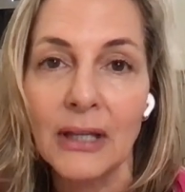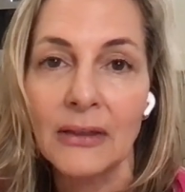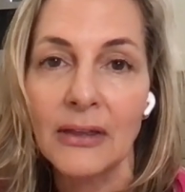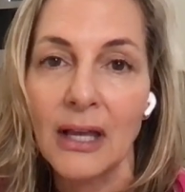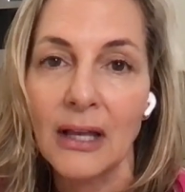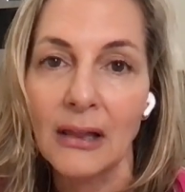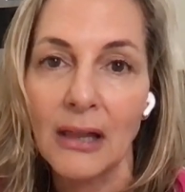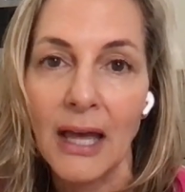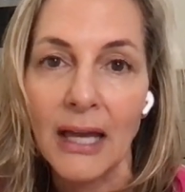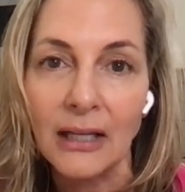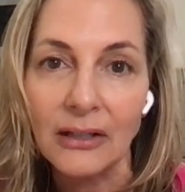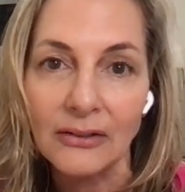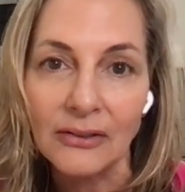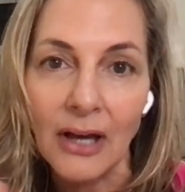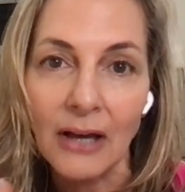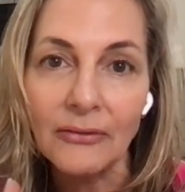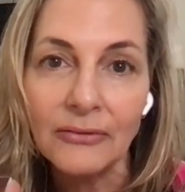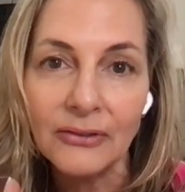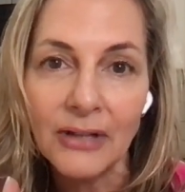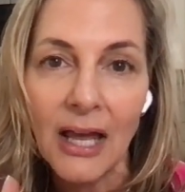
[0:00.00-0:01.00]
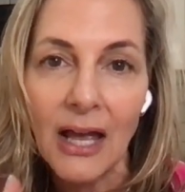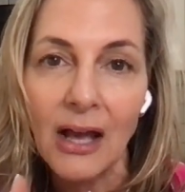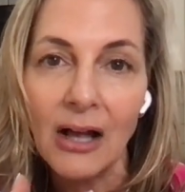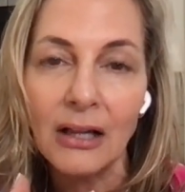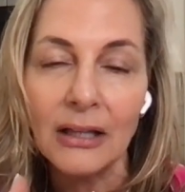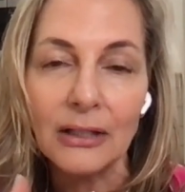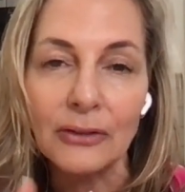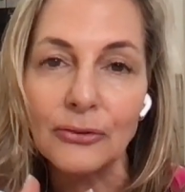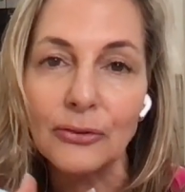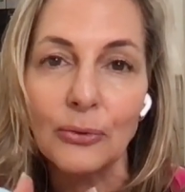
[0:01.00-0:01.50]
They like dovetail
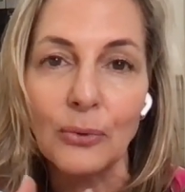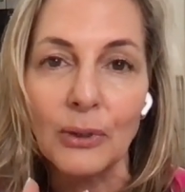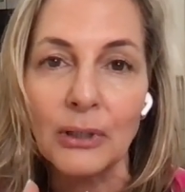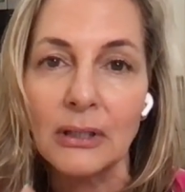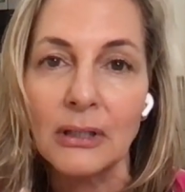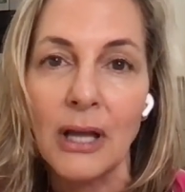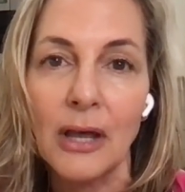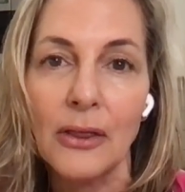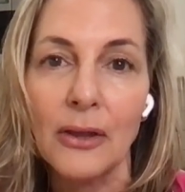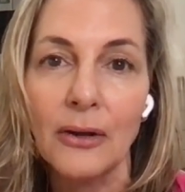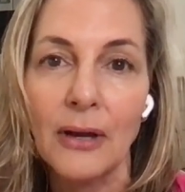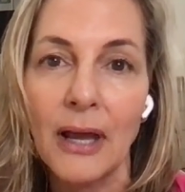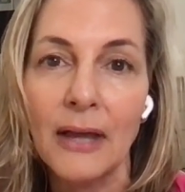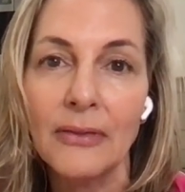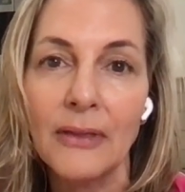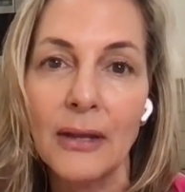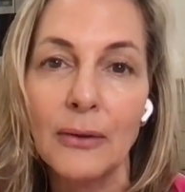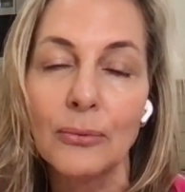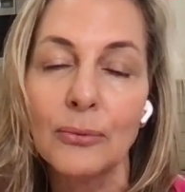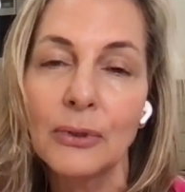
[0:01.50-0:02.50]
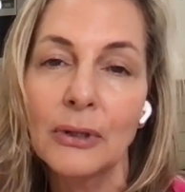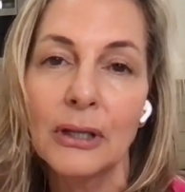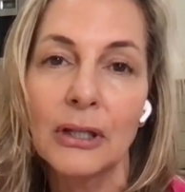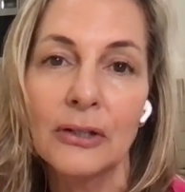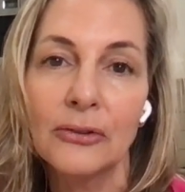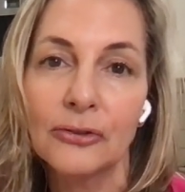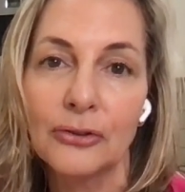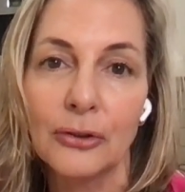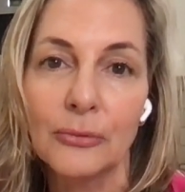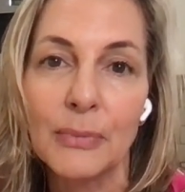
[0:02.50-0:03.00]
into one another, and they really
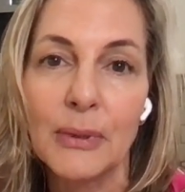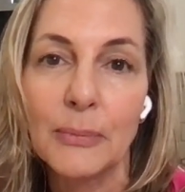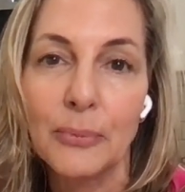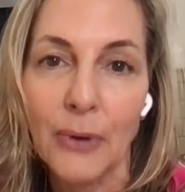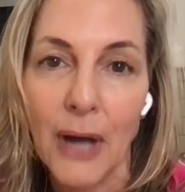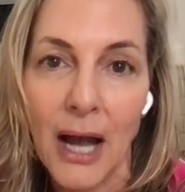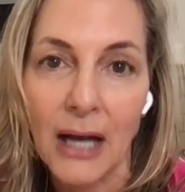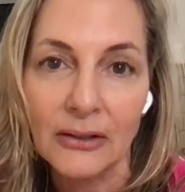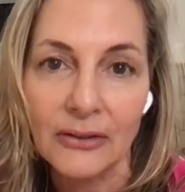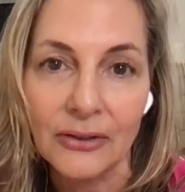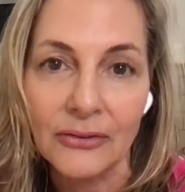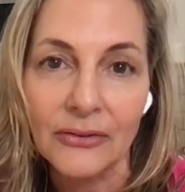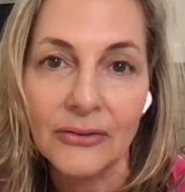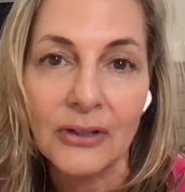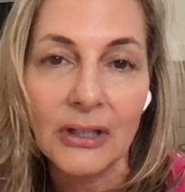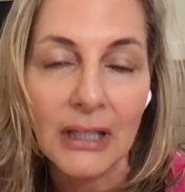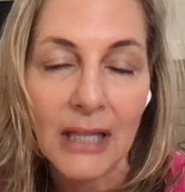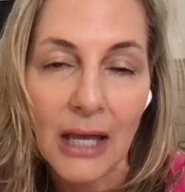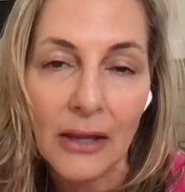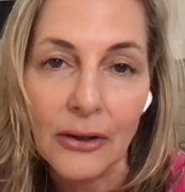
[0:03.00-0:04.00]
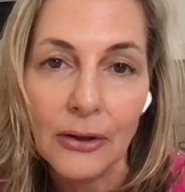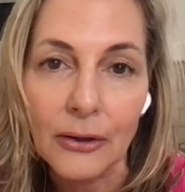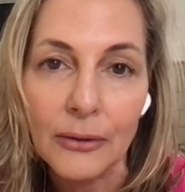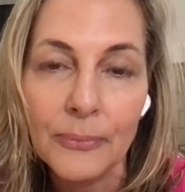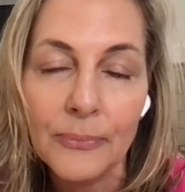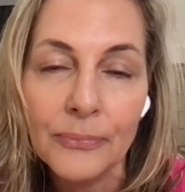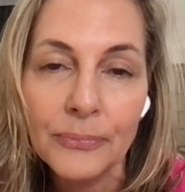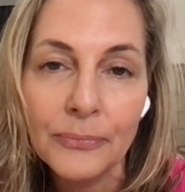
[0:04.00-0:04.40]
should be practiced together.